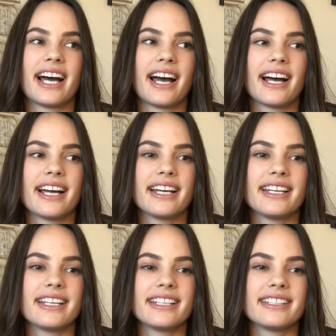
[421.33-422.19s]

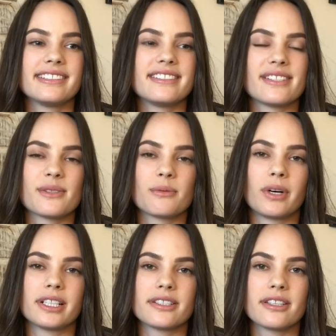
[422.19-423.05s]
I just
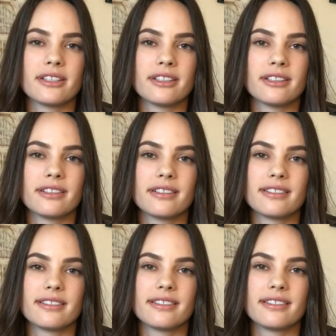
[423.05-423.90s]
want to
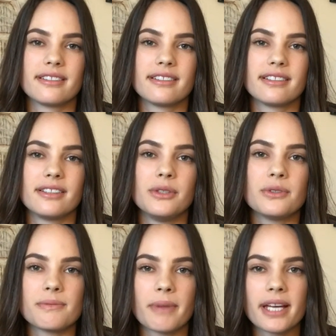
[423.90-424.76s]

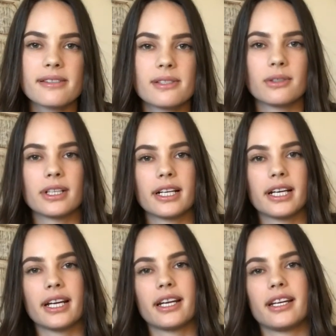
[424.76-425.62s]
use my
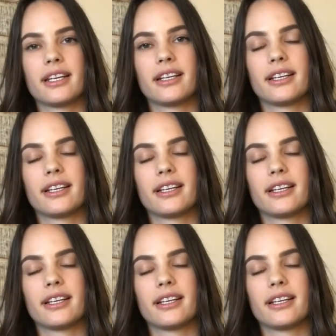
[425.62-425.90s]
story